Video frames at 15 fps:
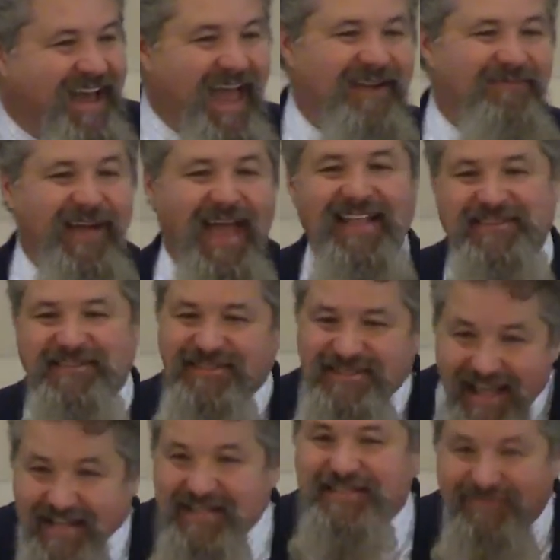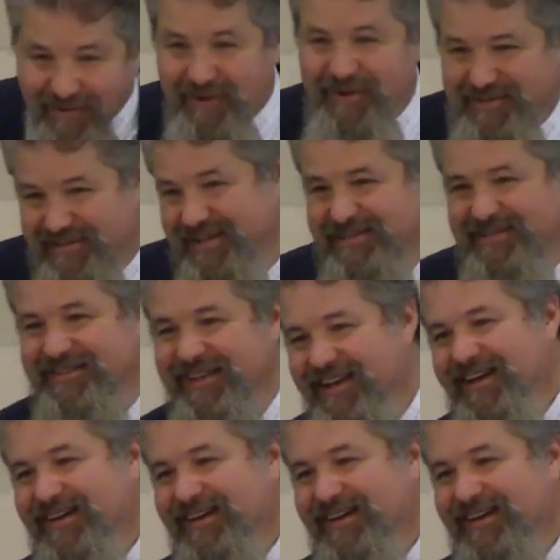and we had six verses